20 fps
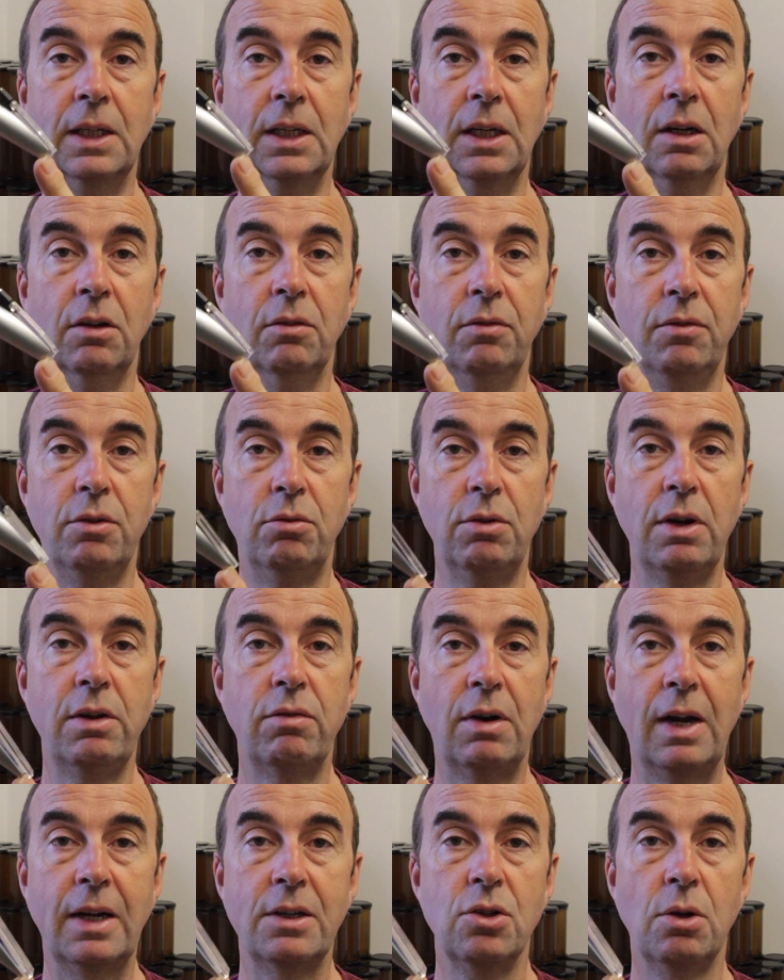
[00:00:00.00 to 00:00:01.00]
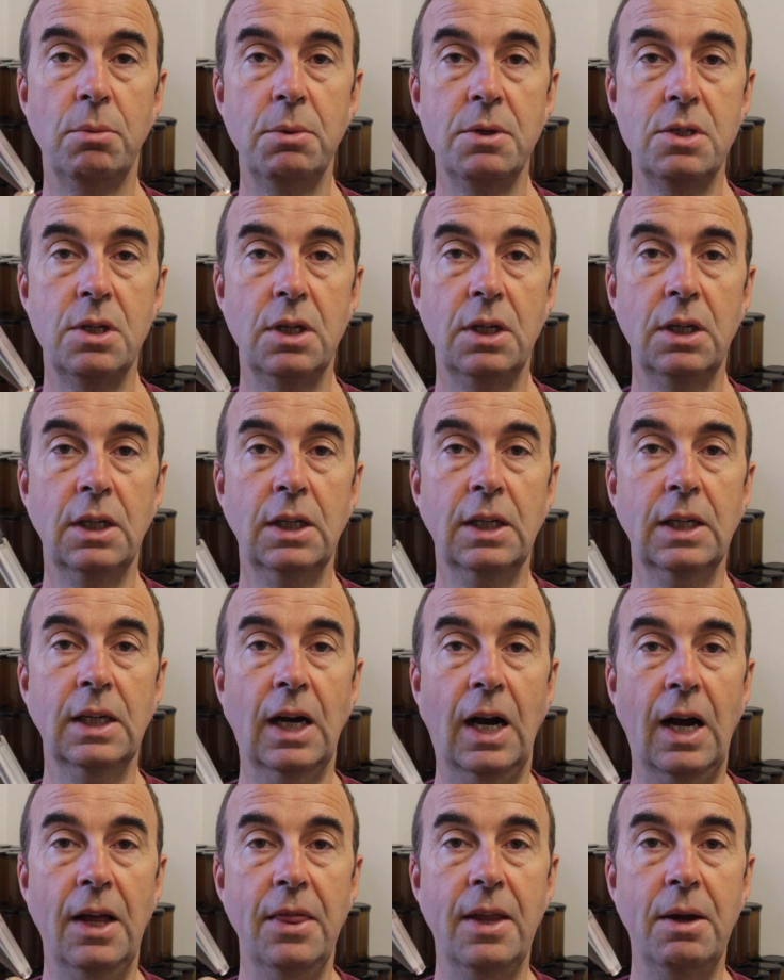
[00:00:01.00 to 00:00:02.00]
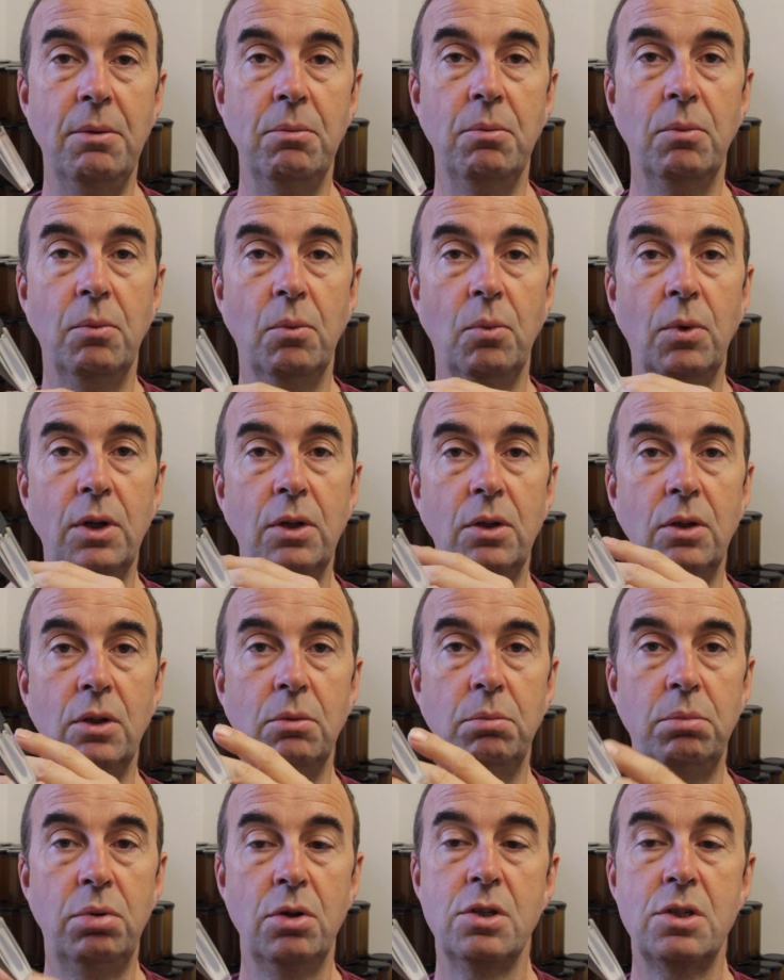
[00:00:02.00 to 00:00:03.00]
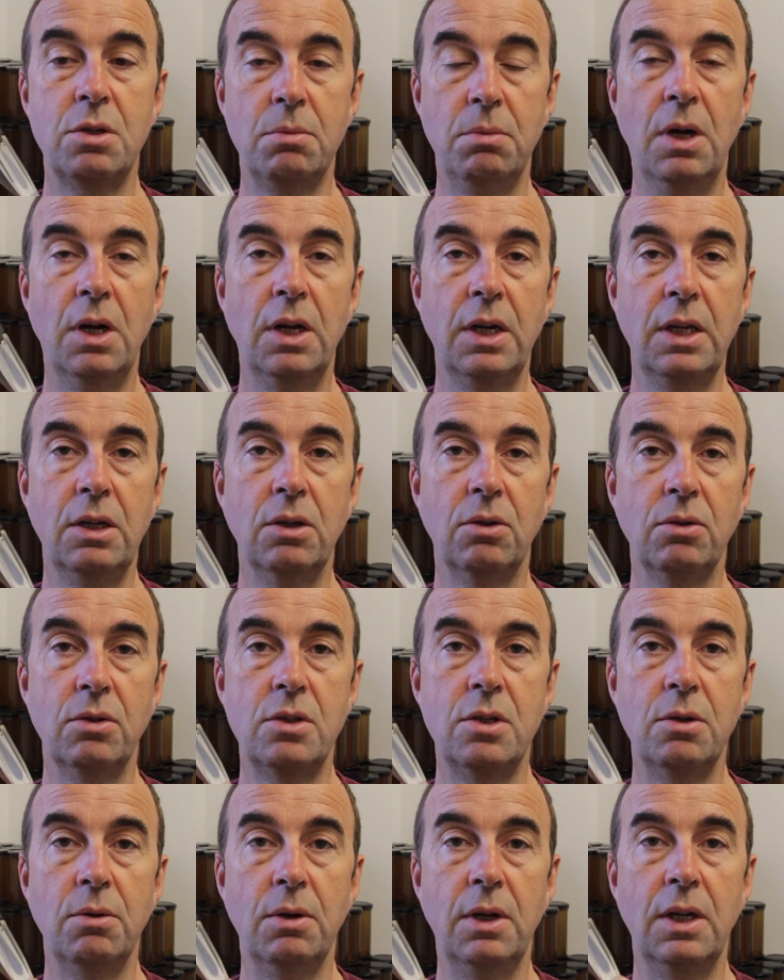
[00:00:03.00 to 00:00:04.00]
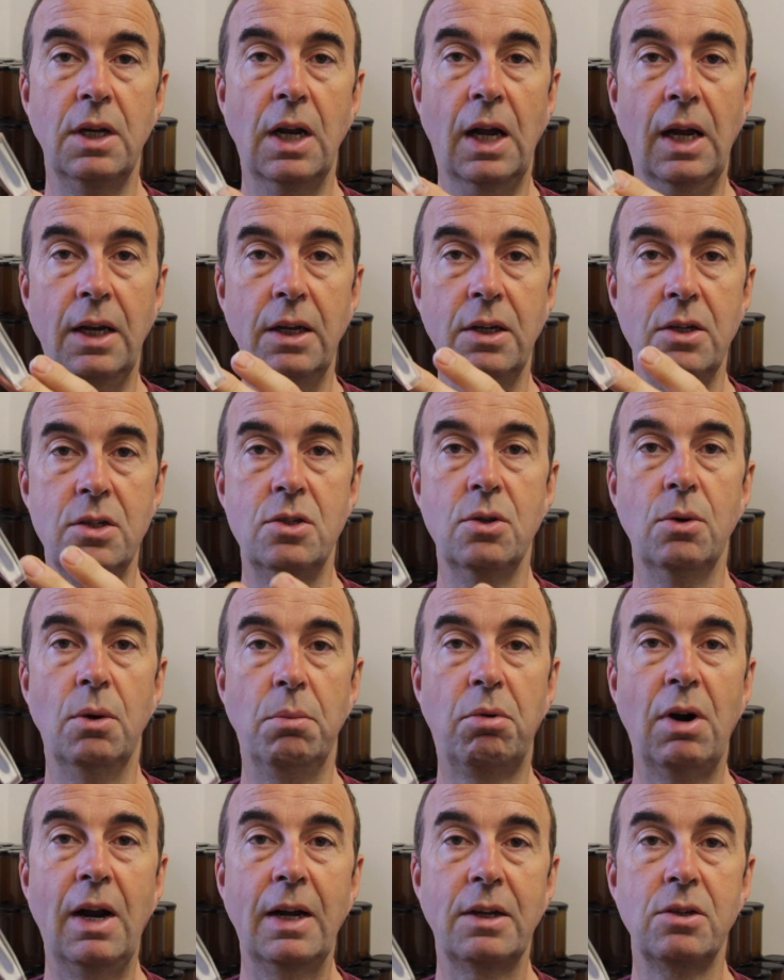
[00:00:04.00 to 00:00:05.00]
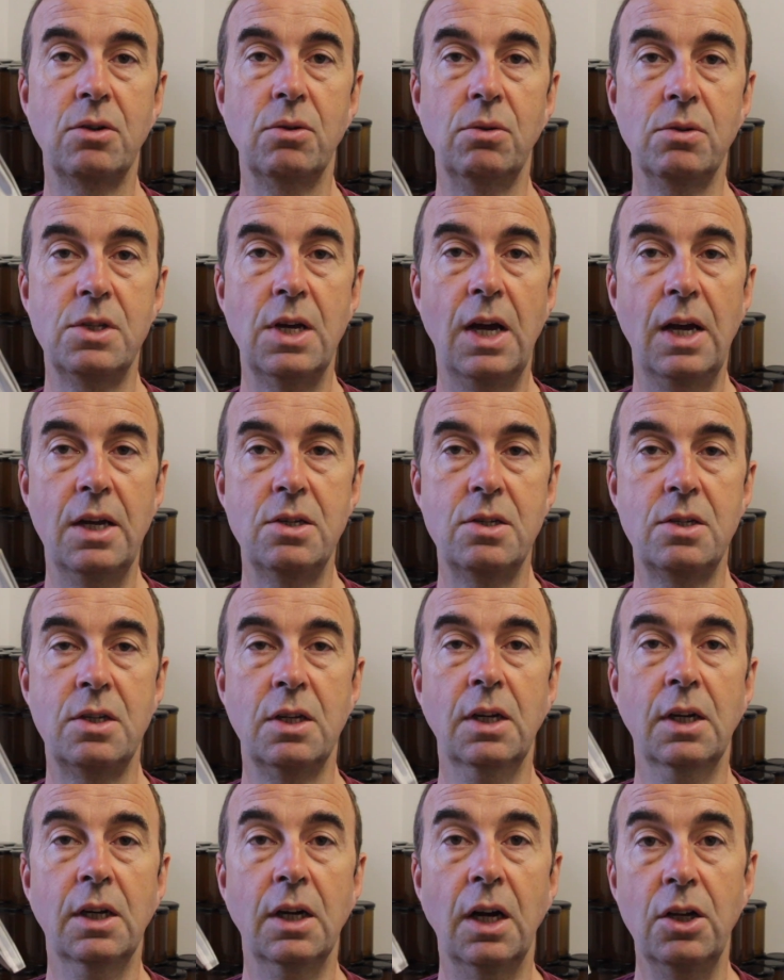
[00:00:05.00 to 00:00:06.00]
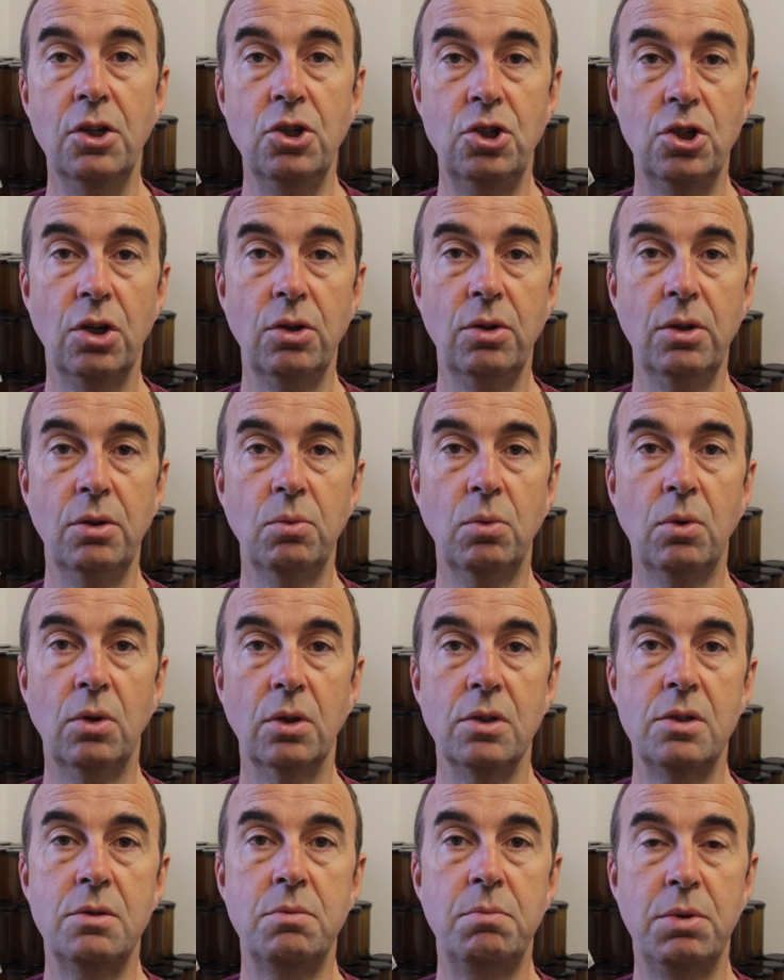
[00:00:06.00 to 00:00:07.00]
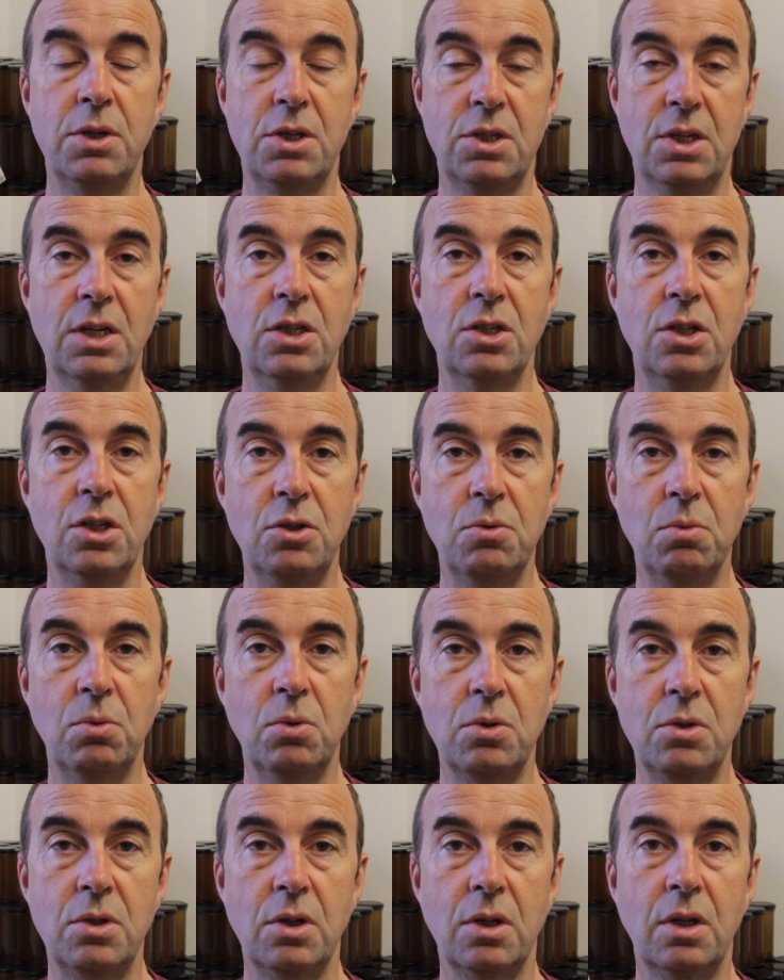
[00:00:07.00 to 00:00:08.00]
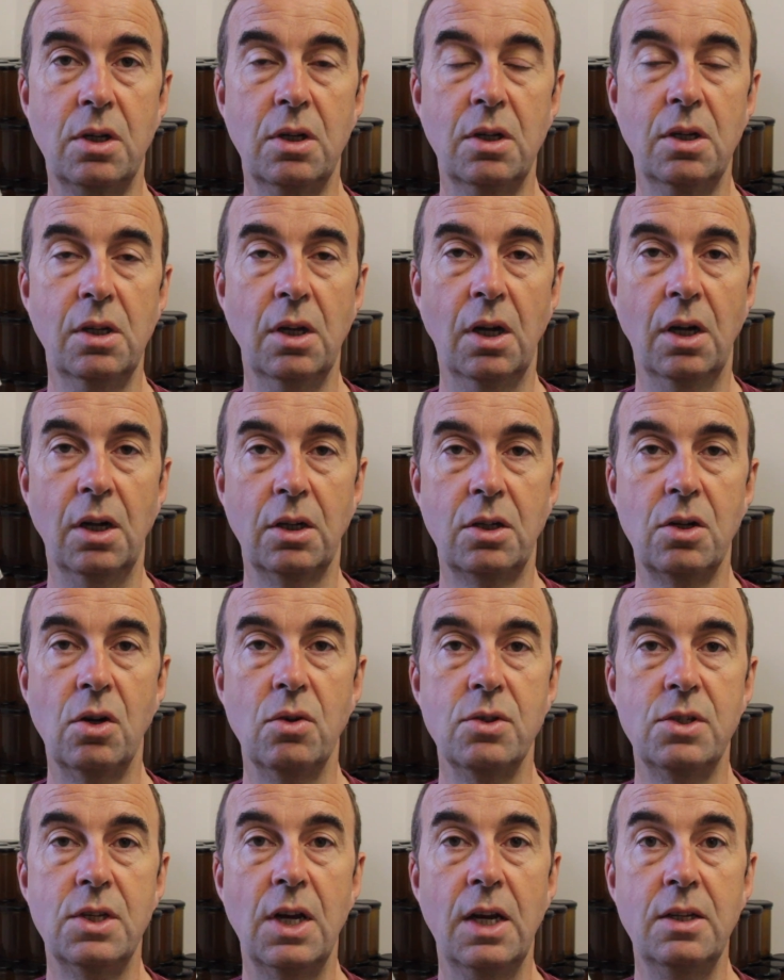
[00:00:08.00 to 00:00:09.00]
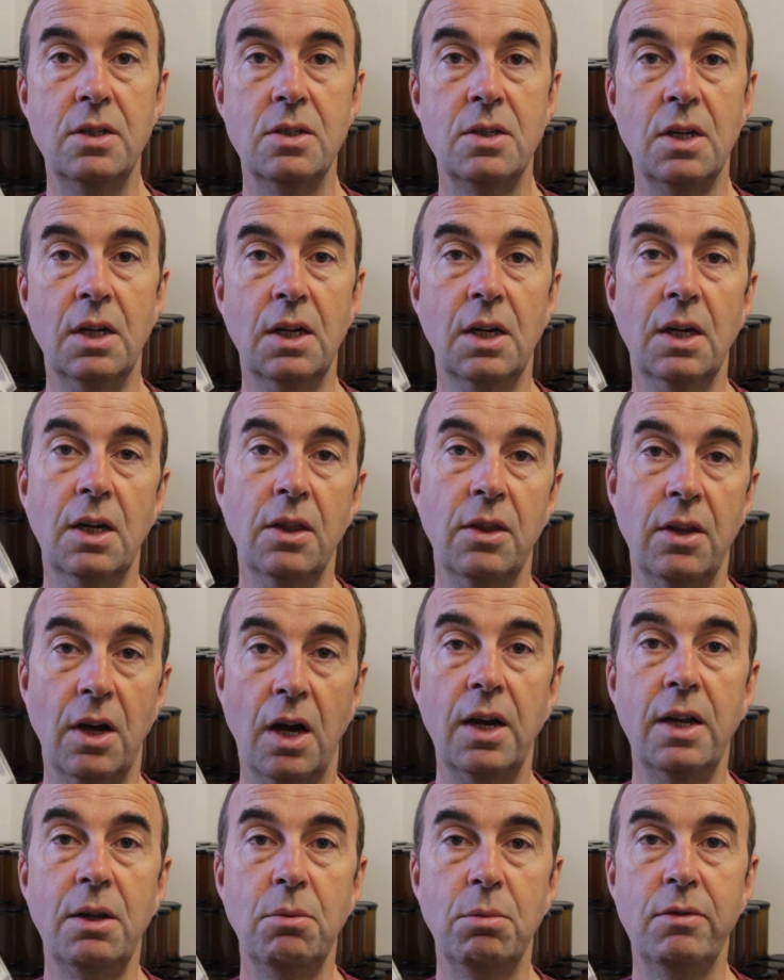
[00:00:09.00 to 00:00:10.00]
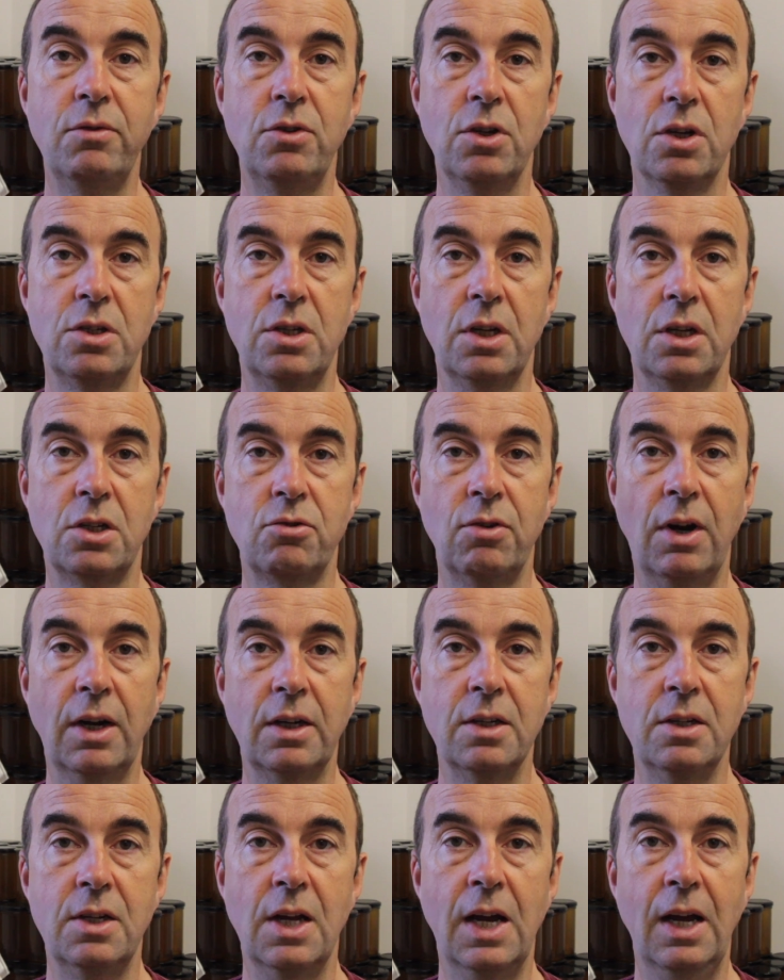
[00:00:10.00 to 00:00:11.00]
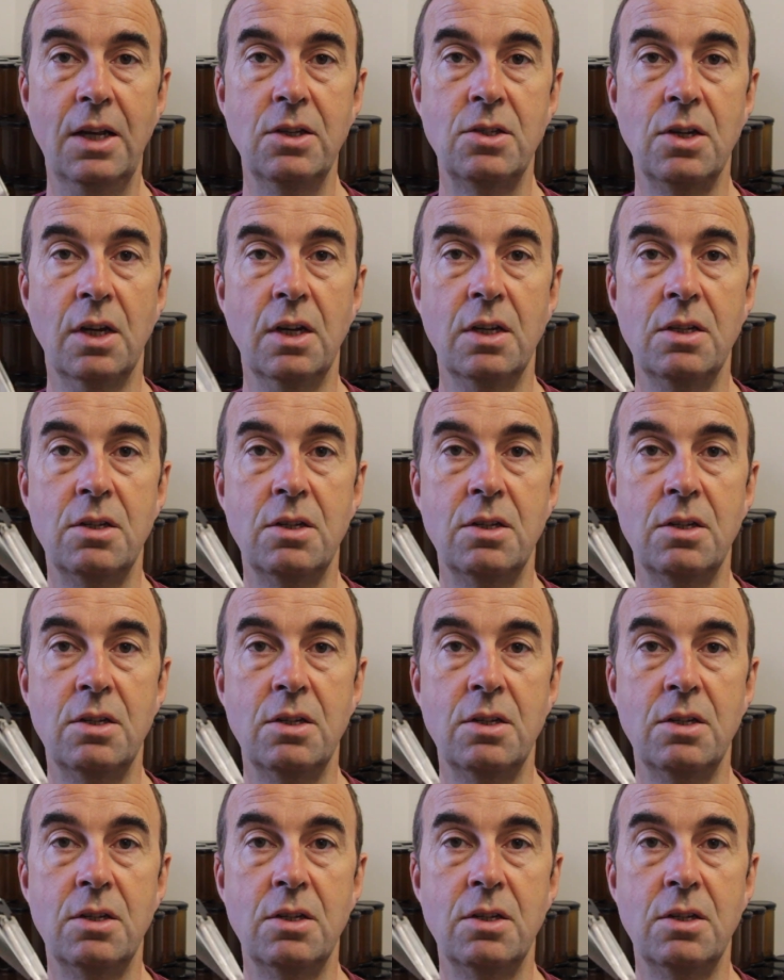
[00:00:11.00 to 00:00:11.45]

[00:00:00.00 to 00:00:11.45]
of the refractometer and then we'll put some honey onto it and do a practical test and show you what percentage water uh, content the honey we've just extracted has.